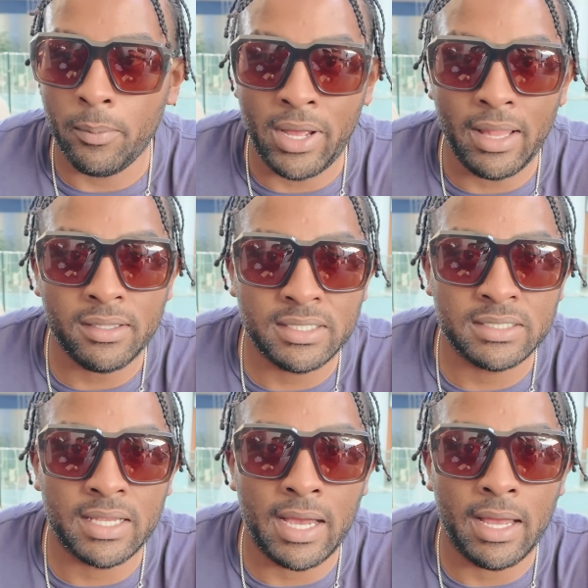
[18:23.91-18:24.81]

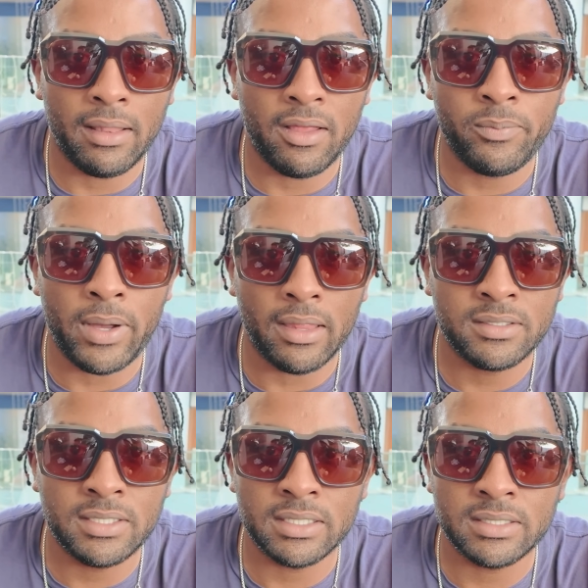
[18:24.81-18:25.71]
politics guy. I love
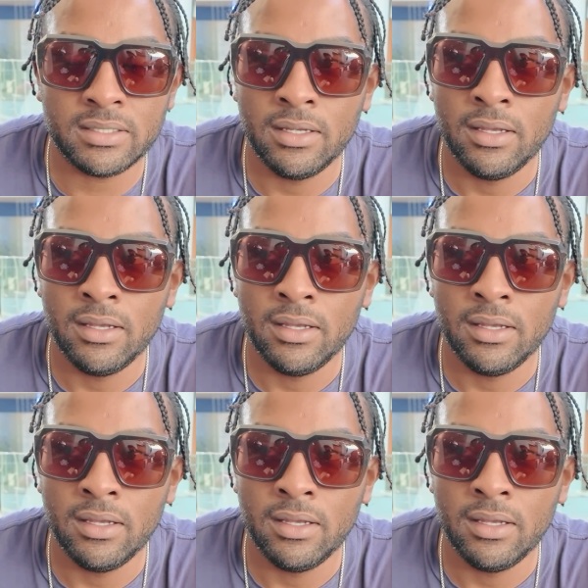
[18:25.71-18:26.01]
politics.